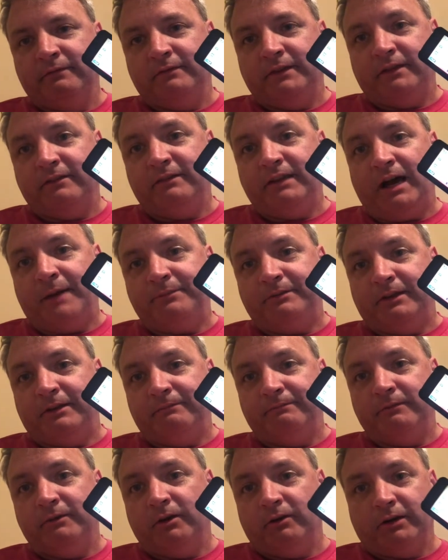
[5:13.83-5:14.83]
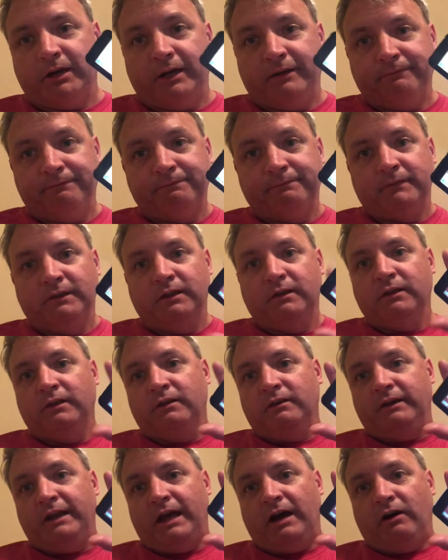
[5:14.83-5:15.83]
That stops it, okay?
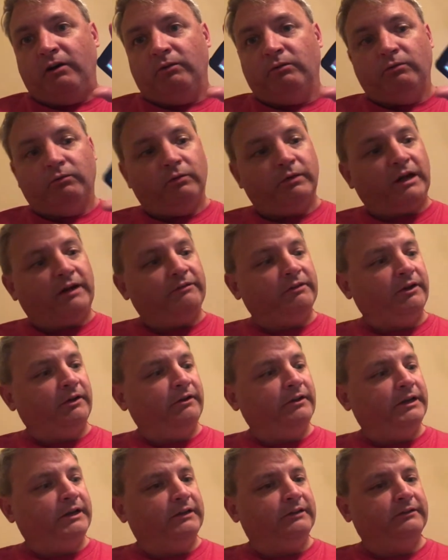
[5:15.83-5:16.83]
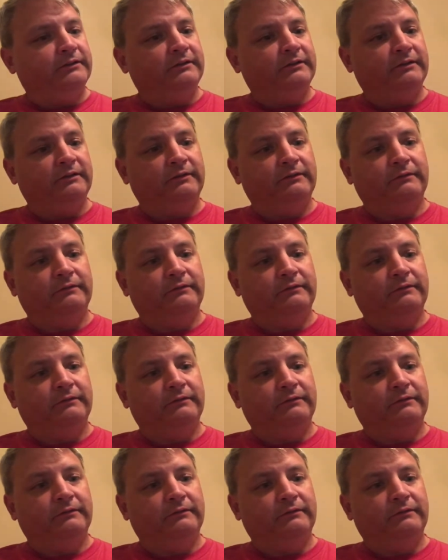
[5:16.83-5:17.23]
Now, what I've learned is